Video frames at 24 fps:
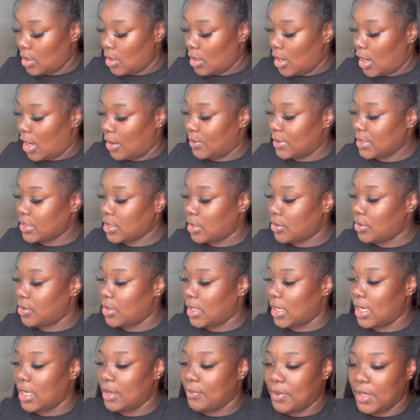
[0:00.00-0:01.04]
I was gonna do
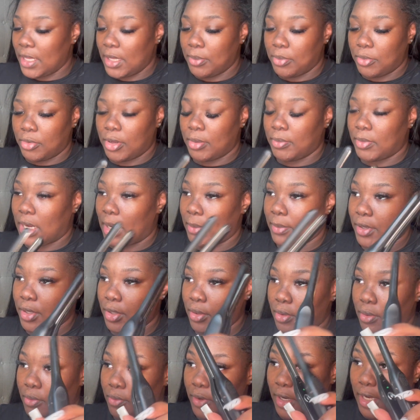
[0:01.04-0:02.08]
the E-Peep one, but I'm gonna
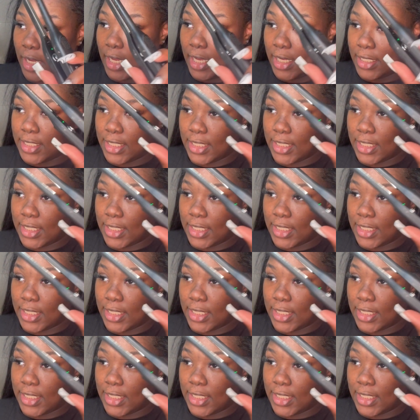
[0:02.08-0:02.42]
do the red